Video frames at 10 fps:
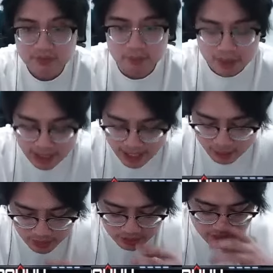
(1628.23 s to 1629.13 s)
But I
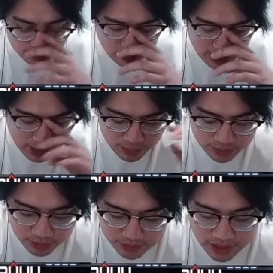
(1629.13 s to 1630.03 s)
will, what I will
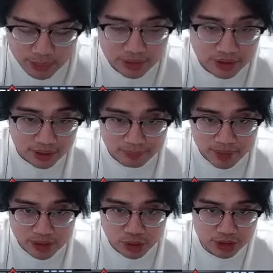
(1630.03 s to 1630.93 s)
do is I will clip
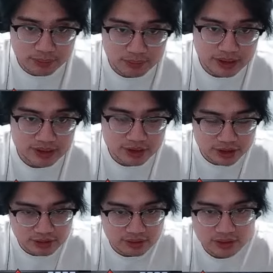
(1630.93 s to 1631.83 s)
and trim
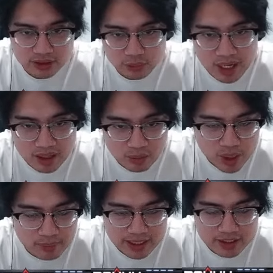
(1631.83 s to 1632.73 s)
these
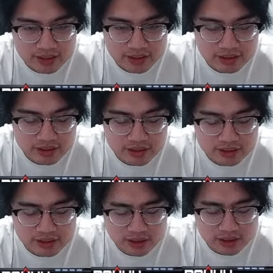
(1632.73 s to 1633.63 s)
while making
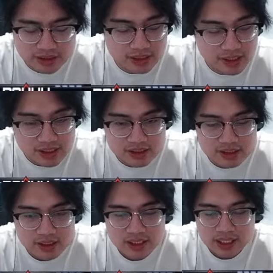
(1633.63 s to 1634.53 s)
this tier list,
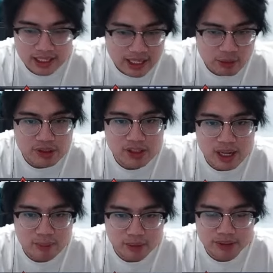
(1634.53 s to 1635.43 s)
and I will
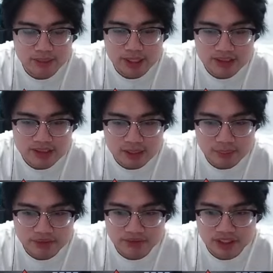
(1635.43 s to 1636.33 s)
upload them as a
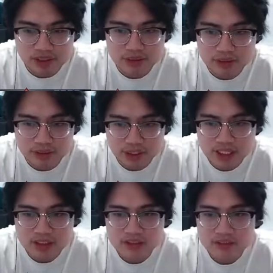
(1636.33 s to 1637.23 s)
separate video. Okay.
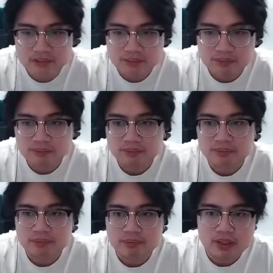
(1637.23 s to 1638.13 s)

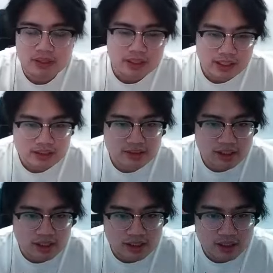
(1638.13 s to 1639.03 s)
Next,
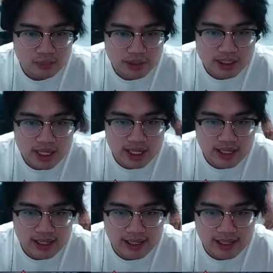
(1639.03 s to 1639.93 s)
we
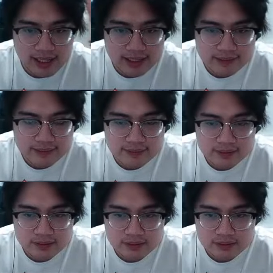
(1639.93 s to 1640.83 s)
got
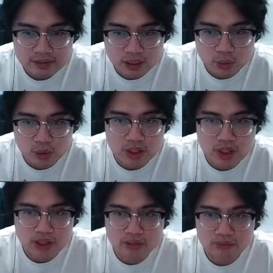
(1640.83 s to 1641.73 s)
Aurora.